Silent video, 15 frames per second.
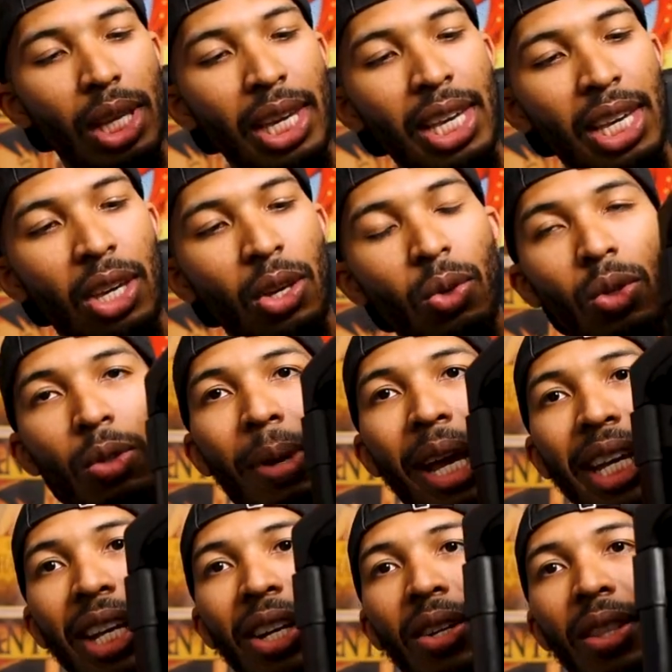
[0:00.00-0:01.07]
the EQs
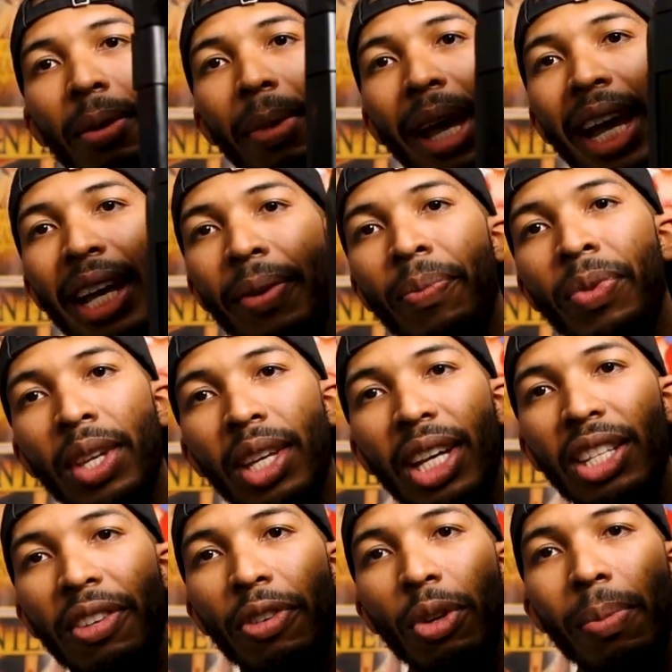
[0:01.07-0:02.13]
back here in the back,
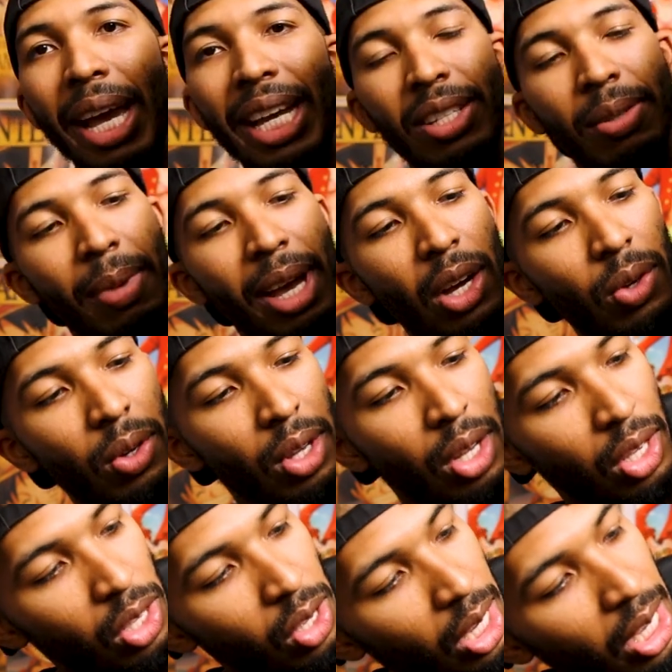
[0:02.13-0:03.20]
because if you max them out,
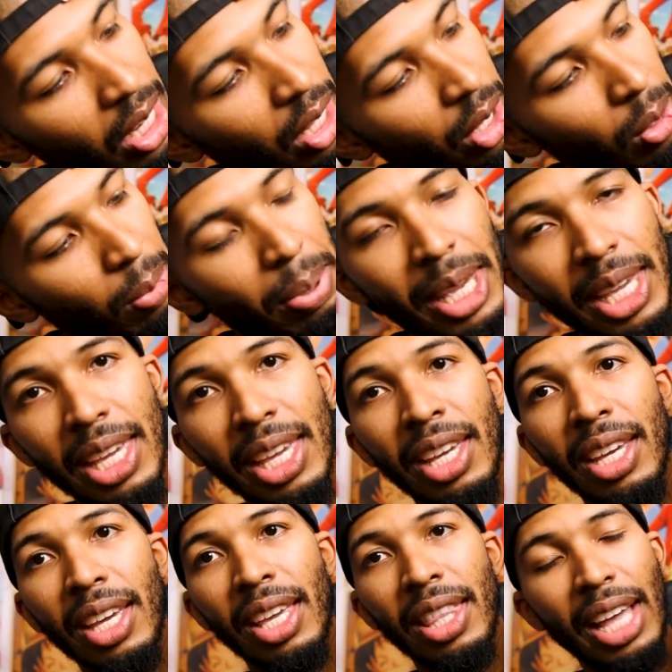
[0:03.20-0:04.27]
you get a little
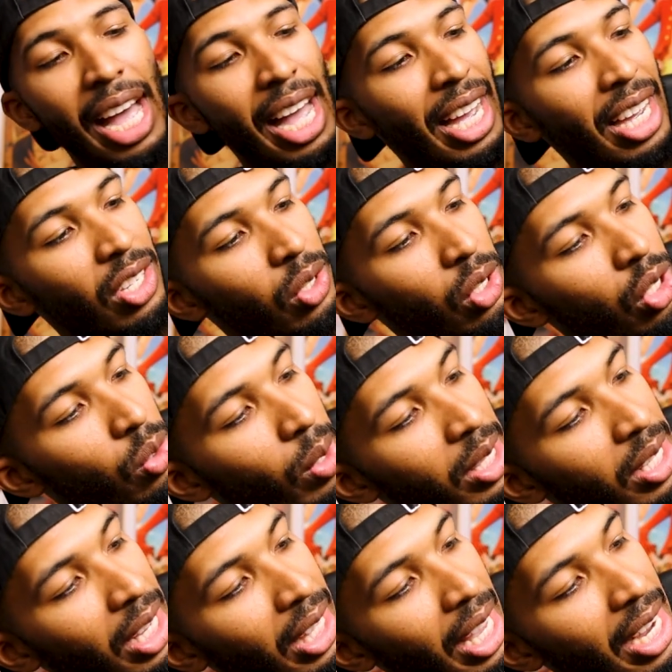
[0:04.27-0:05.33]
peaking in the highs. So you just want
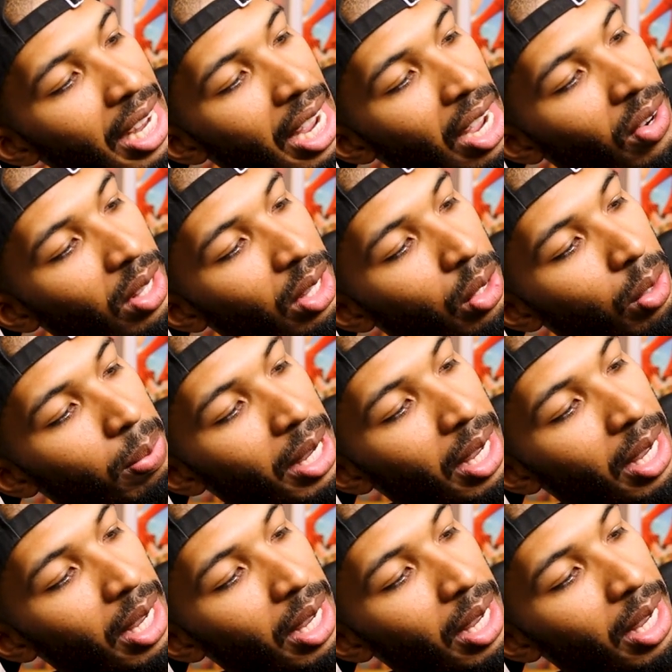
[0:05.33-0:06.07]
to take that down a little